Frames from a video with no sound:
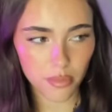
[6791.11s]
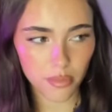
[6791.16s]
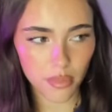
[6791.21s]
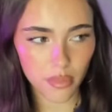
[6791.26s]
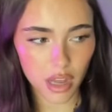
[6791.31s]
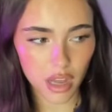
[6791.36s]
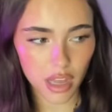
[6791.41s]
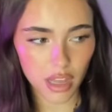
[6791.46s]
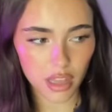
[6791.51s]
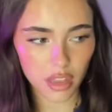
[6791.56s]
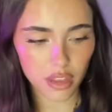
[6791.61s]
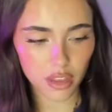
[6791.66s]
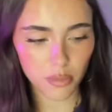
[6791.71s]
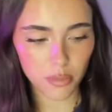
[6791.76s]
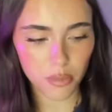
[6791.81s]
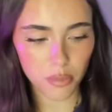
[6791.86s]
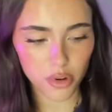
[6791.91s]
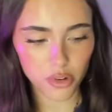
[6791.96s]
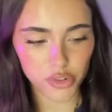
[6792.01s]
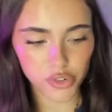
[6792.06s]
I think
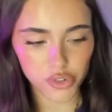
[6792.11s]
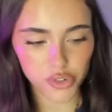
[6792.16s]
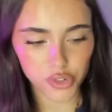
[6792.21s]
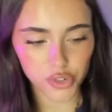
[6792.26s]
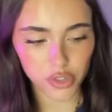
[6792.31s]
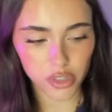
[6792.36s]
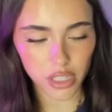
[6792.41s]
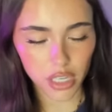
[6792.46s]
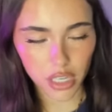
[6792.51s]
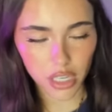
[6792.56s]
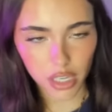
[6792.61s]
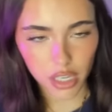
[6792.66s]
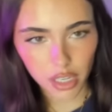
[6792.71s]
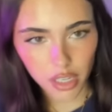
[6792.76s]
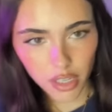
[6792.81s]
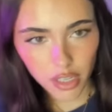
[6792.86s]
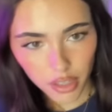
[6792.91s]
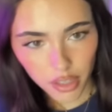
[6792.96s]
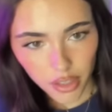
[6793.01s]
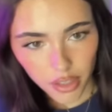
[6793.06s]
Marshall Lee
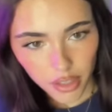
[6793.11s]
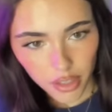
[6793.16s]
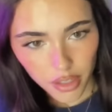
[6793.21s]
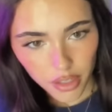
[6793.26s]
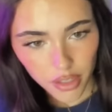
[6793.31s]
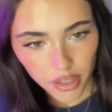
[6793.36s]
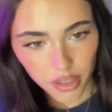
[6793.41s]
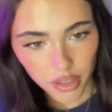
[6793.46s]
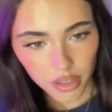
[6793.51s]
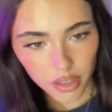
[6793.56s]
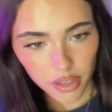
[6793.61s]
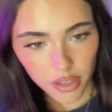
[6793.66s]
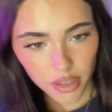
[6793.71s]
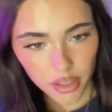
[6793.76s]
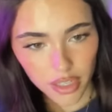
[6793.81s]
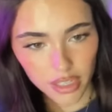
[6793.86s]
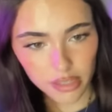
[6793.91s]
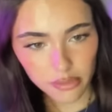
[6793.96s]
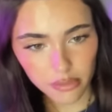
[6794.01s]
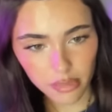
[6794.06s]

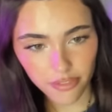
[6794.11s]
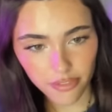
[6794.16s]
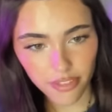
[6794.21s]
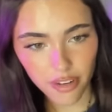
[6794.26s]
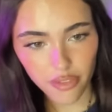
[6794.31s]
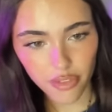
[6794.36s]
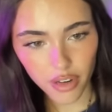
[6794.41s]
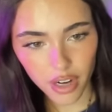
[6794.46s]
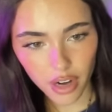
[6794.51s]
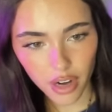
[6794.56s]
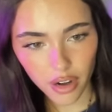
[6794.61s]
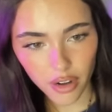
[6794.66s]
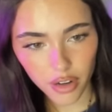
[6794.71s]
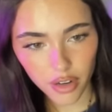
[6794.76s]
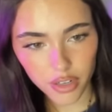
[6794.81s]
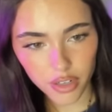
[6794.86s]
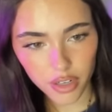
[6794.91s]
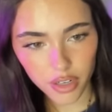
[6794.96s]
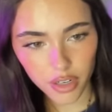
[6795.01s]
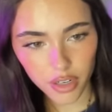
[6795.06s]
is my favorite
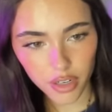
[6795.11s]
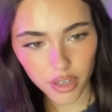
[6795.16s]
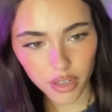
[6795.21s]
character.